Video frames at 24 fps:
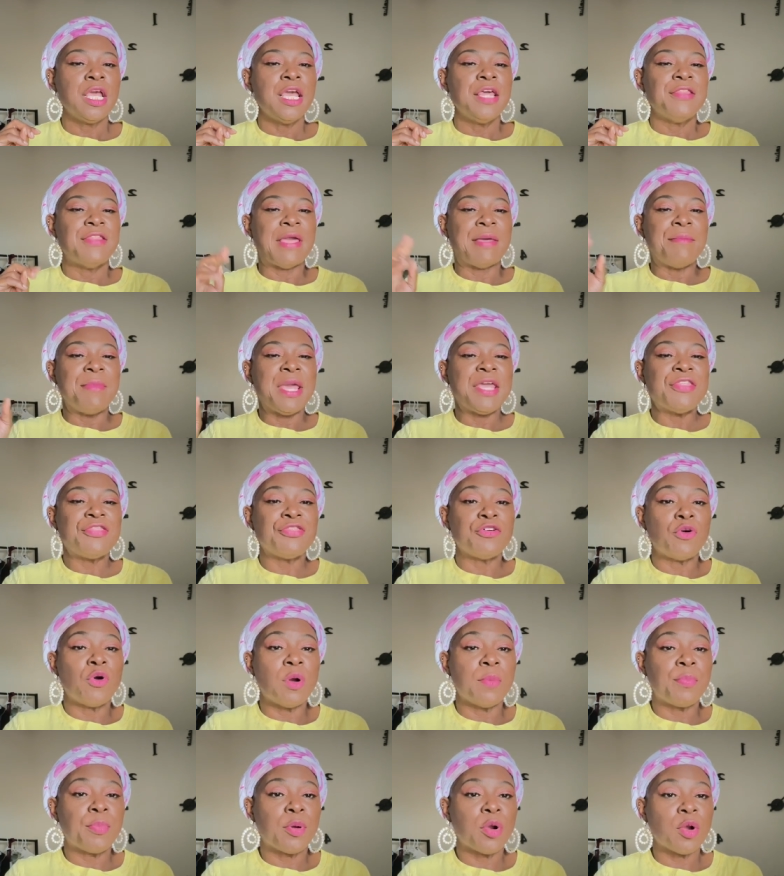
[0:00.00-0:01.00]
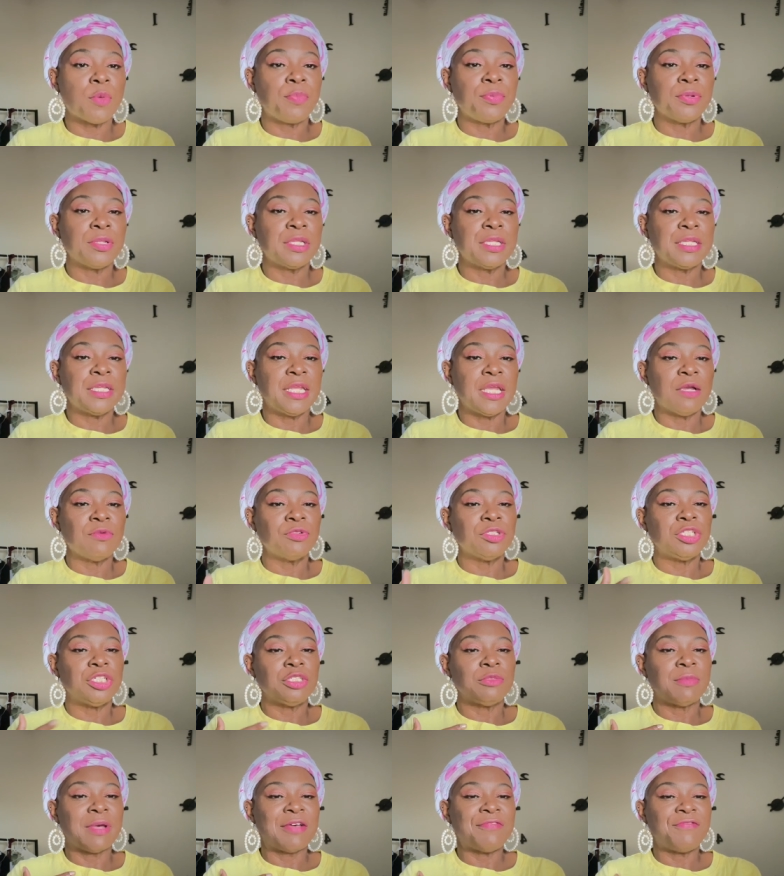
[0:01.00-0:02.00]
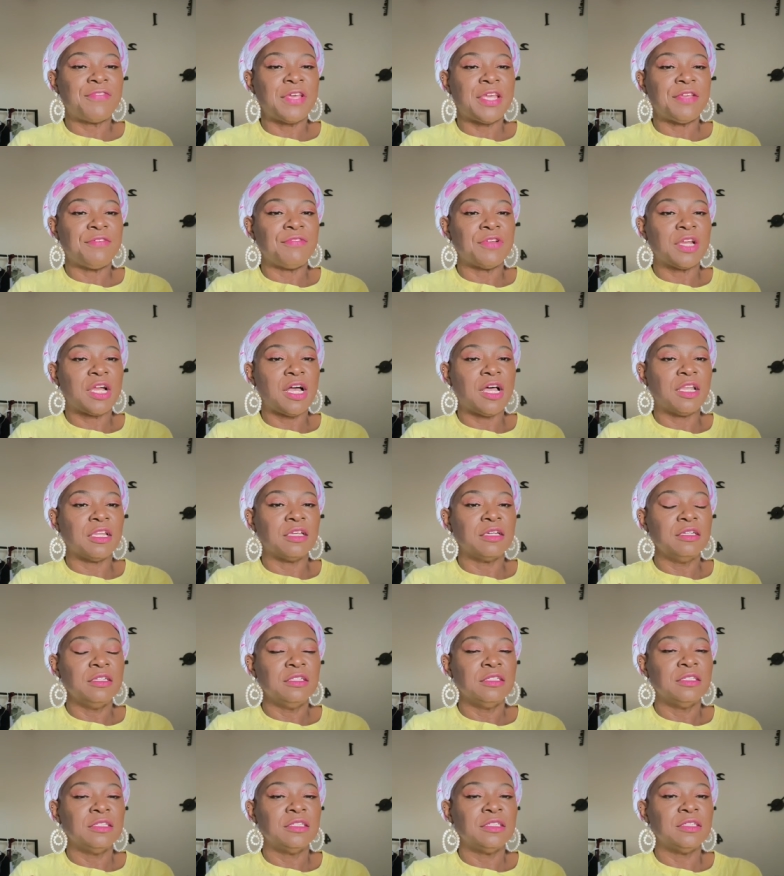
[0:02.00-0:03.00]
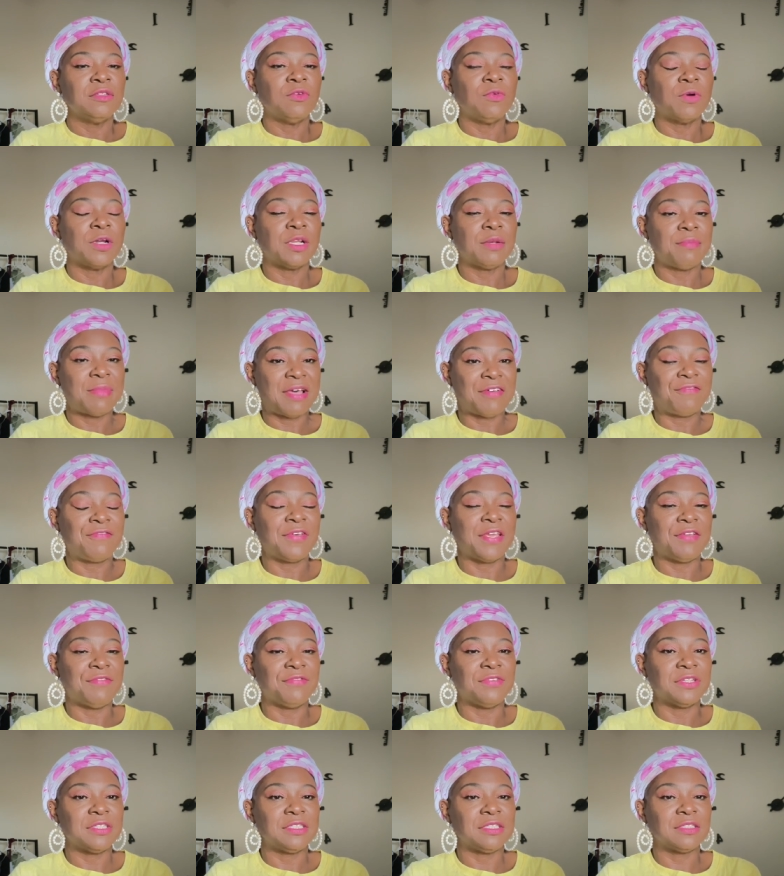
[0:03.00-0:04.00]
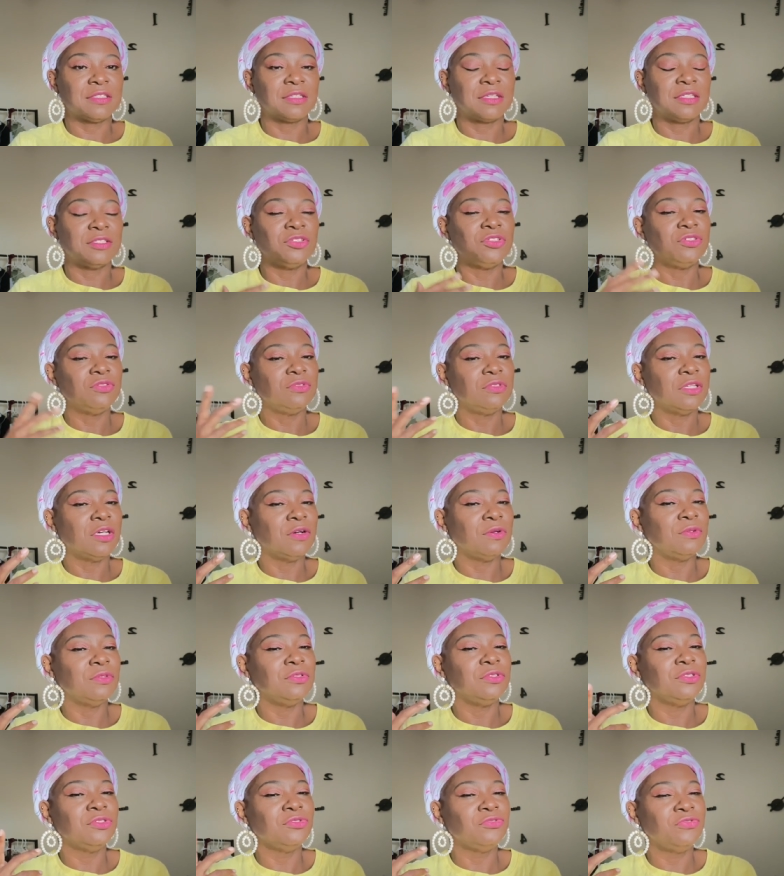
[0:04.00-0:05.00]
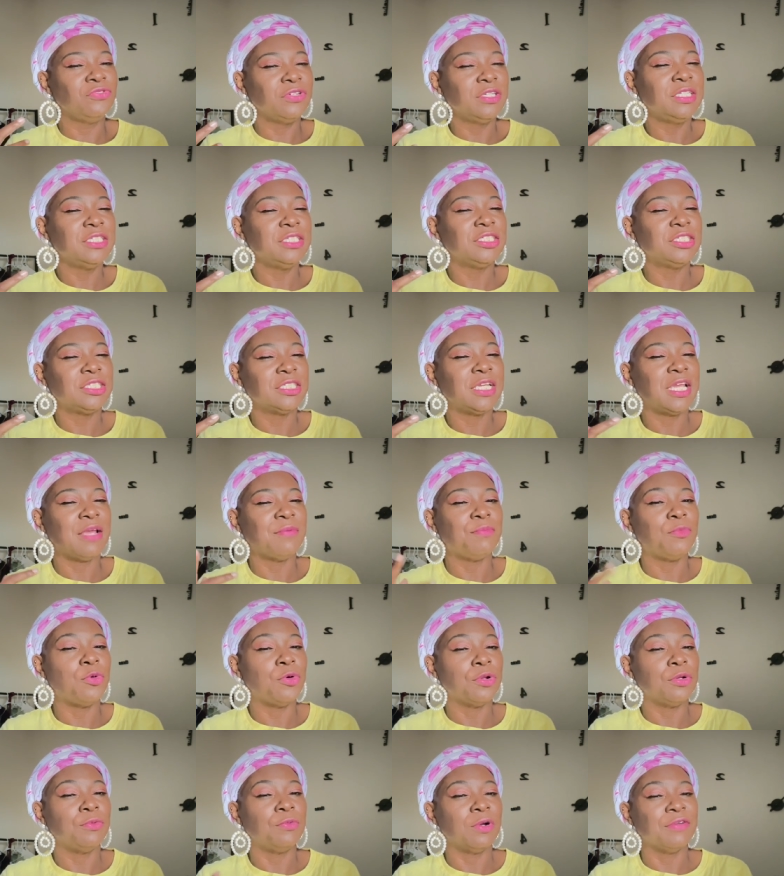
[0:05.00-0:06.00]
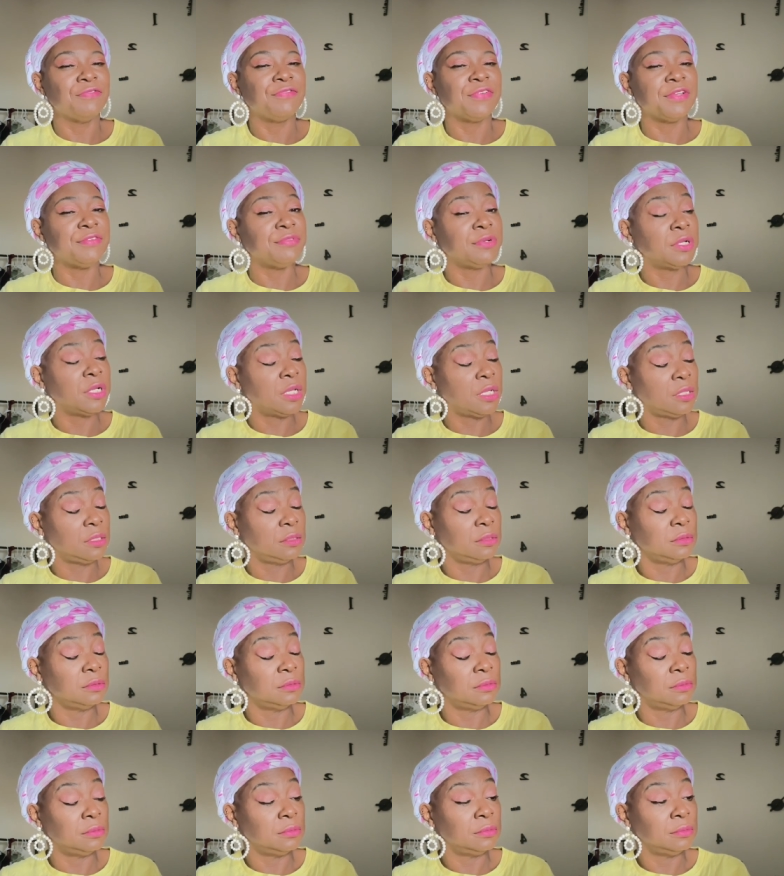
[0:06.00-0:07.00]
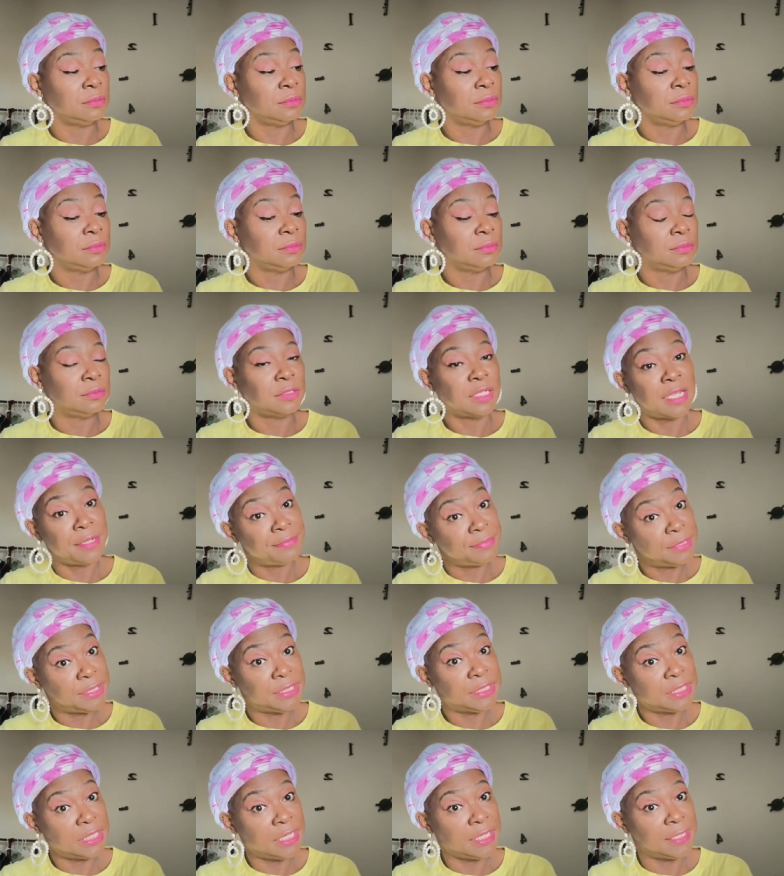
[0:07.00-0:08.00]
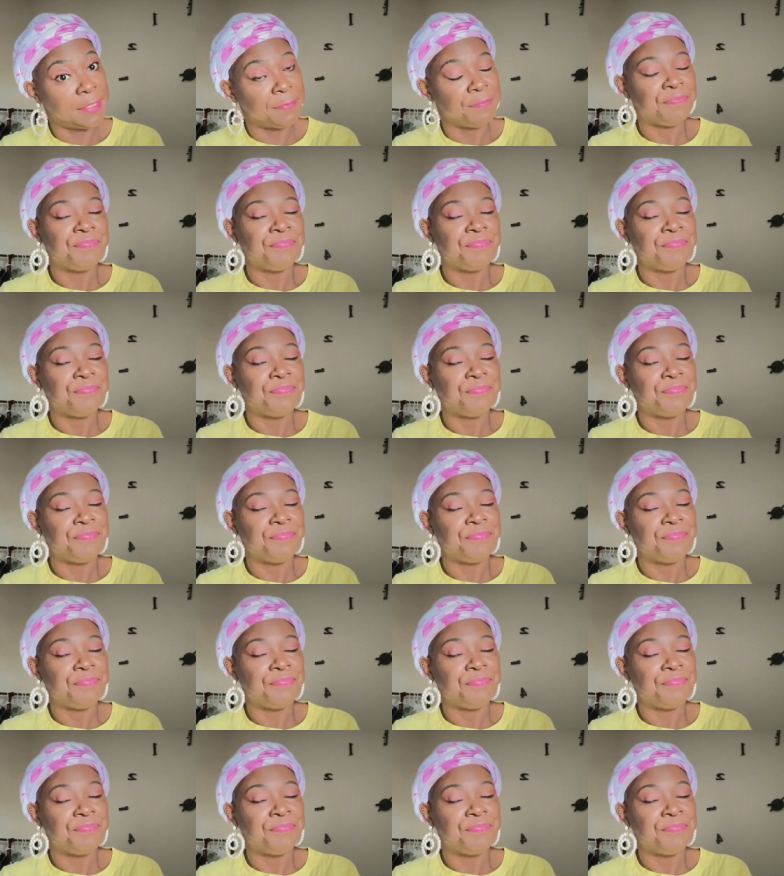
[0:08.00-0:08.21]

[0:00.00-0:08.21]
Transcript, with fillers: They may throw a purple in there, which is my favorite color, one of my favorites, because you know, you really should have more than one favorite color. I'm just saying.